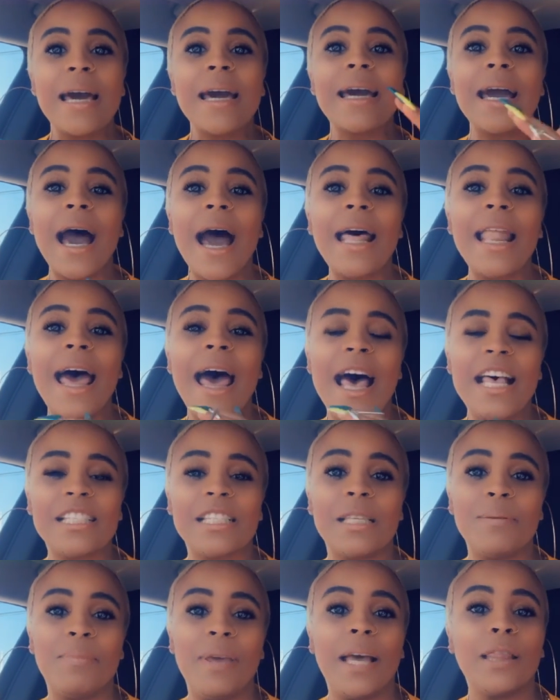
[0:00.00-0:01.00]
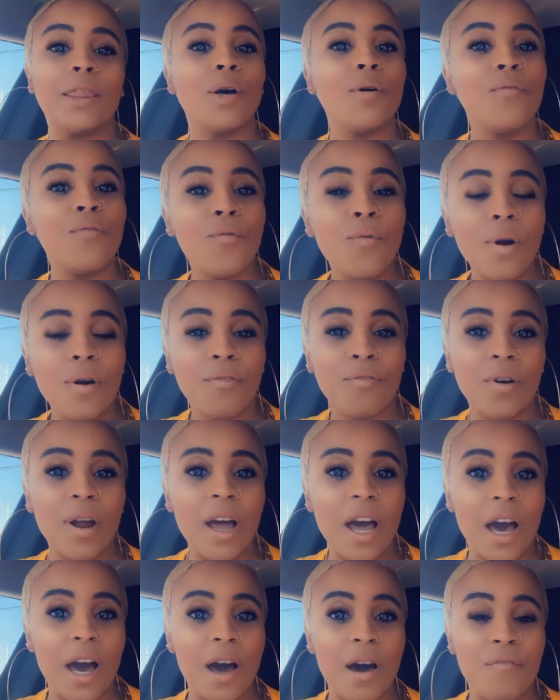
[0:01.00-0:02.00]
God has to be at the
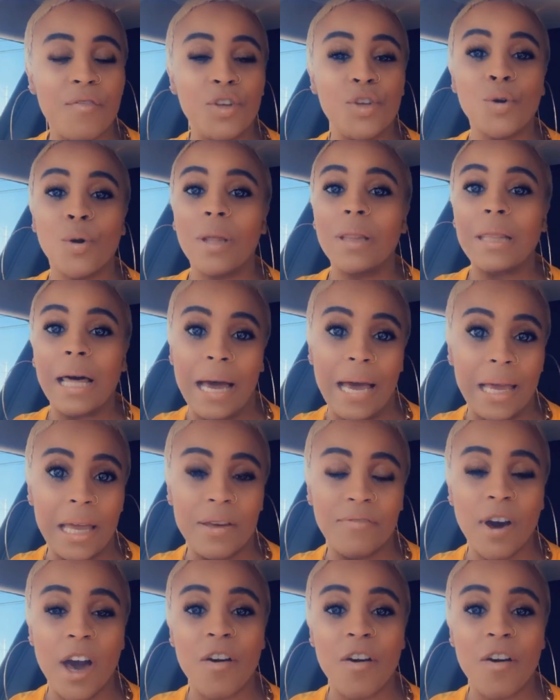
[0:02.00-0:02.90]
forefront of your life,